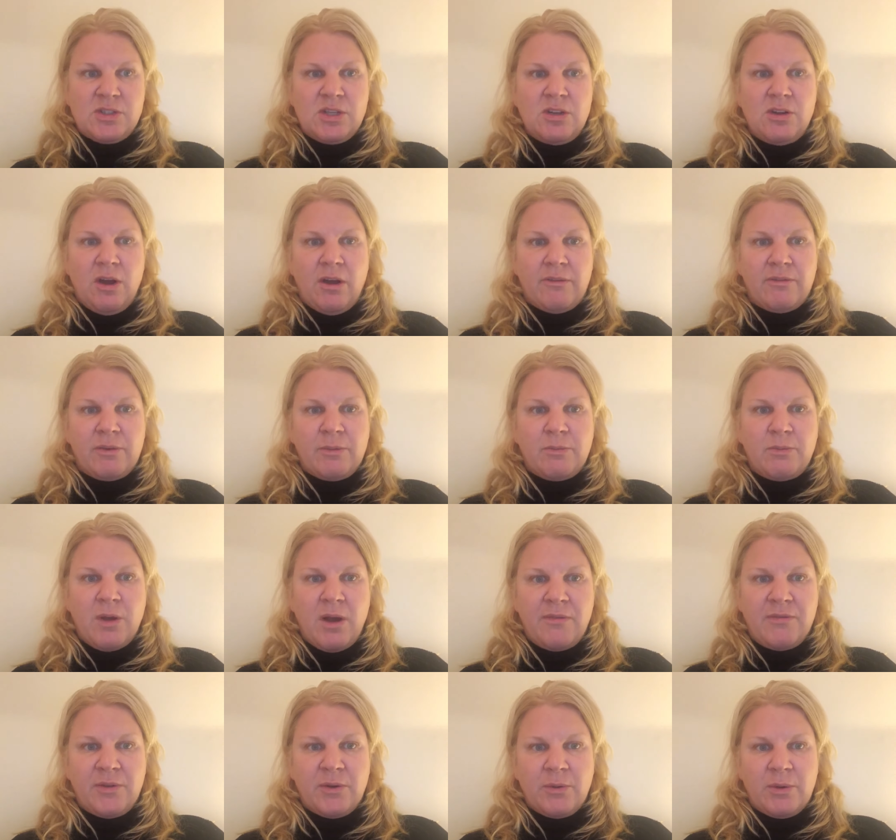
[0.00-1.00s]
to
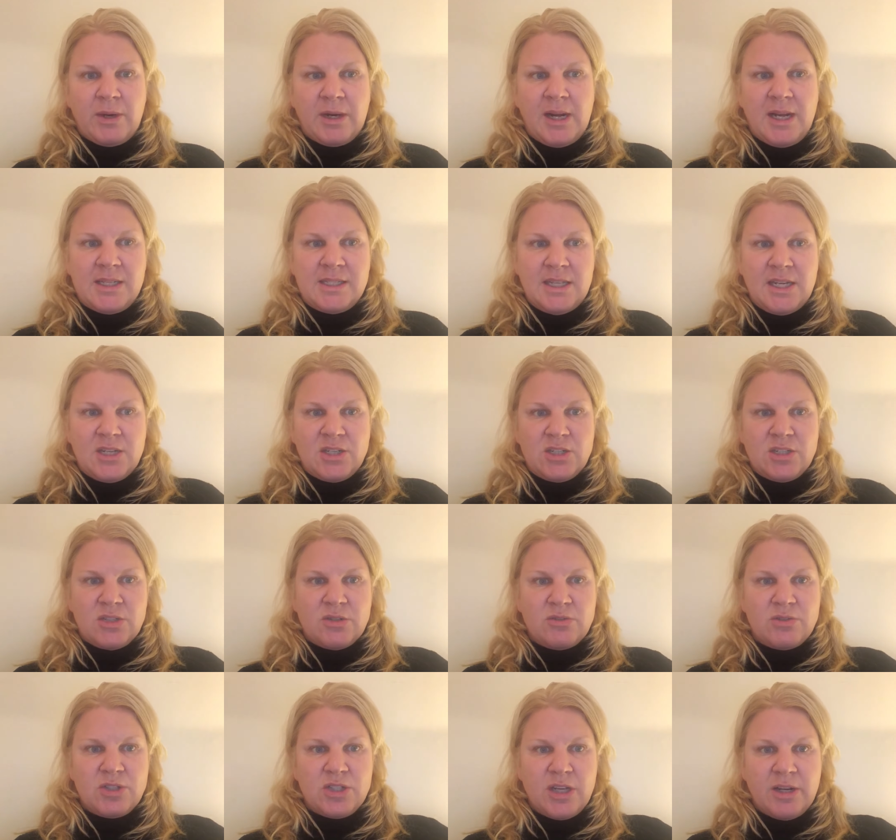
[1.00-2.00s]
not-for-profit organizations
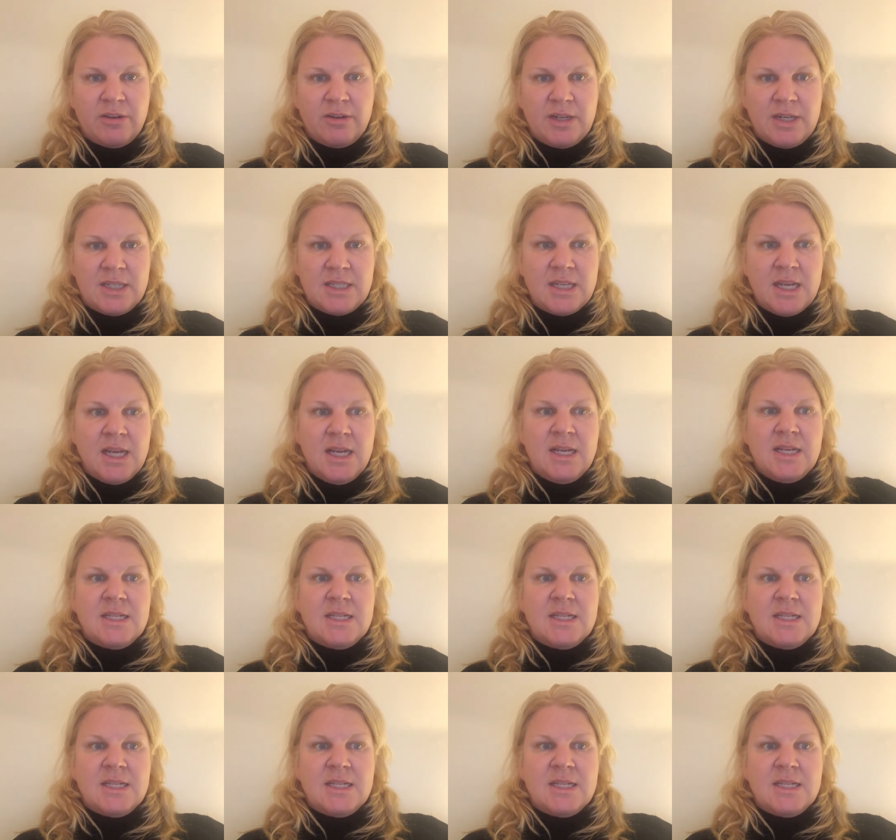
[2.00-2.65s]
or charities.